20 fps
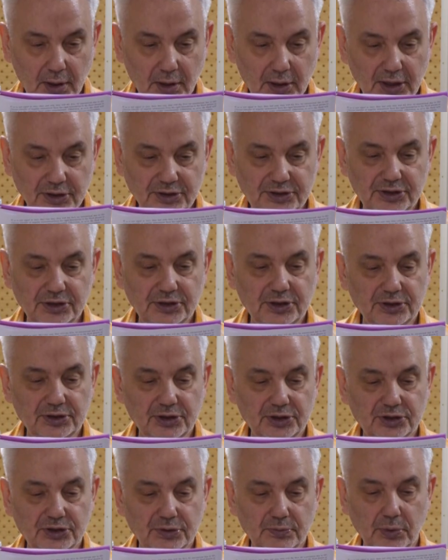consider
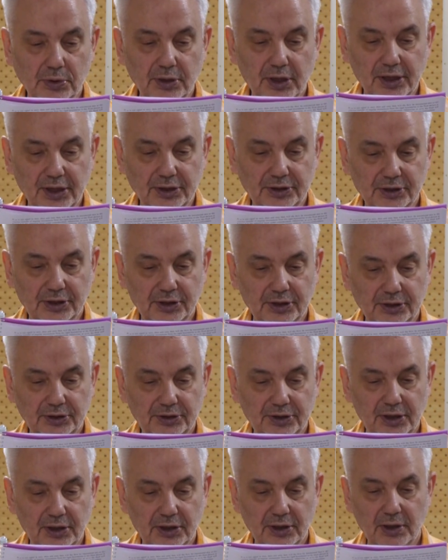the similarity
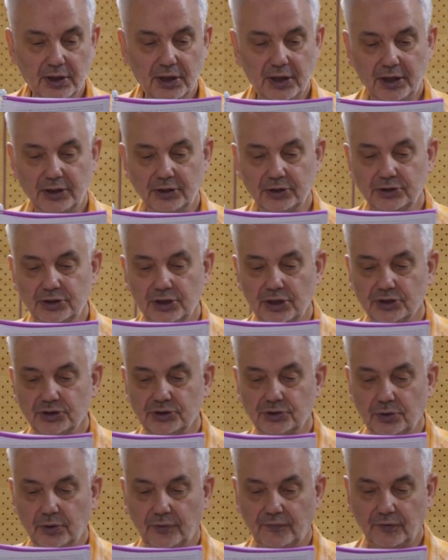criteria and
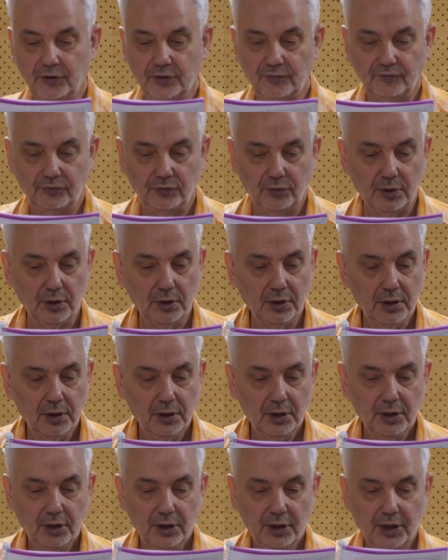geostrophic flow,
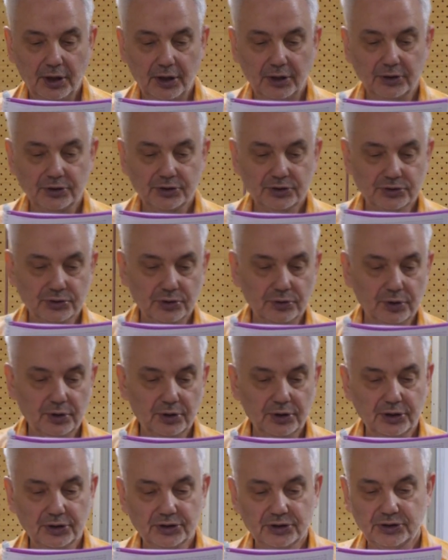and so
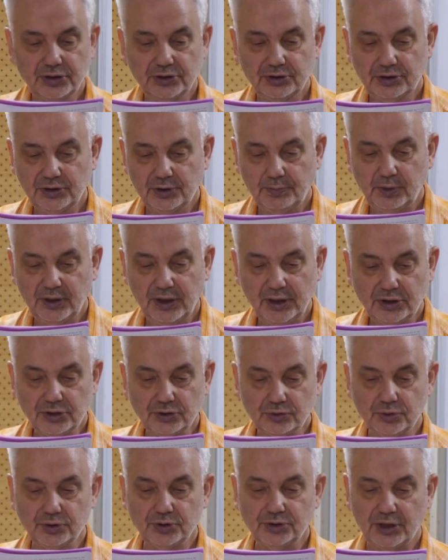it's the place
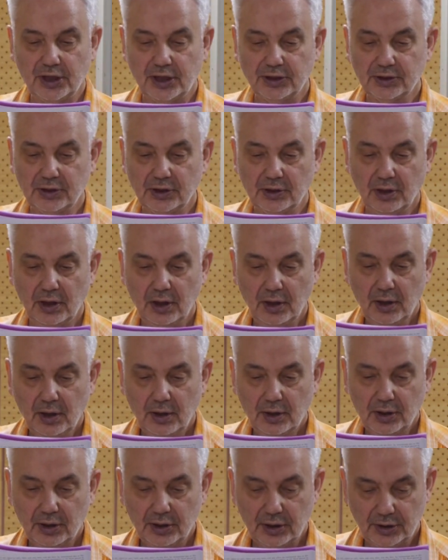to start
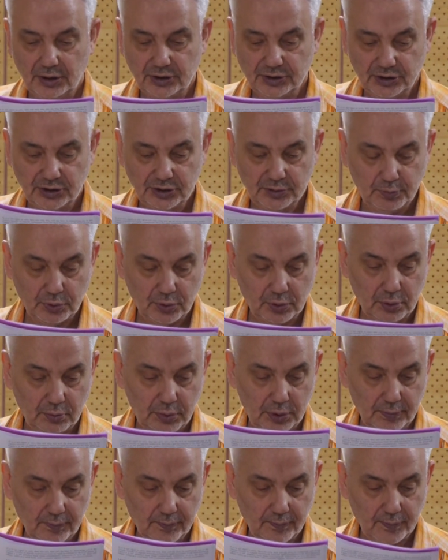this
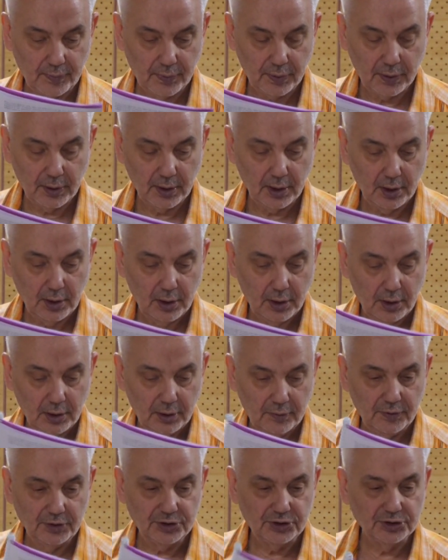problem,
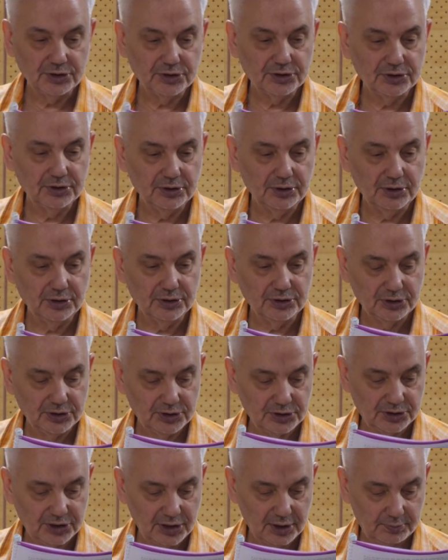which is in this
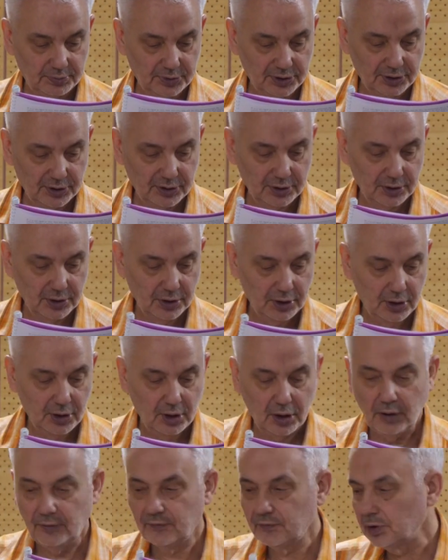chapter.
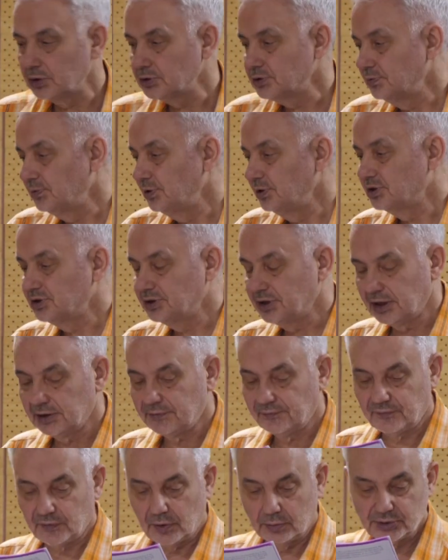Of course, we start
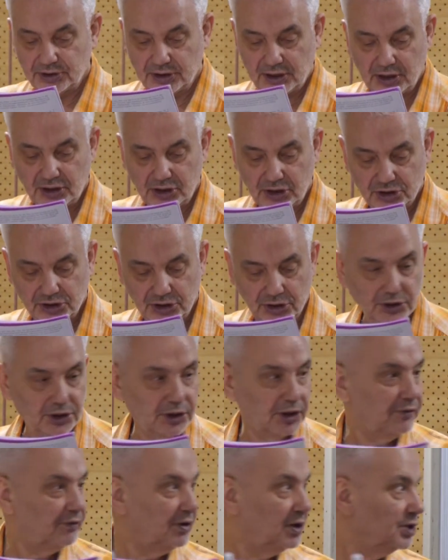from the initial
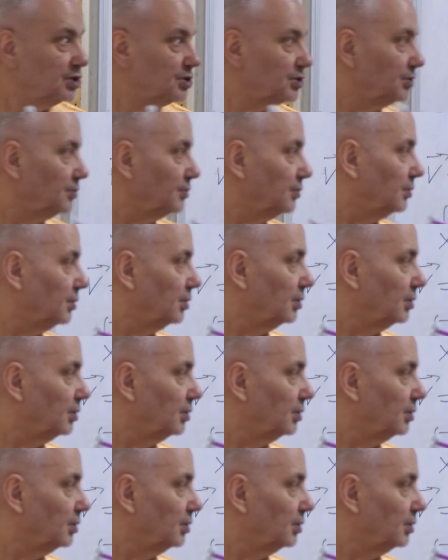equation.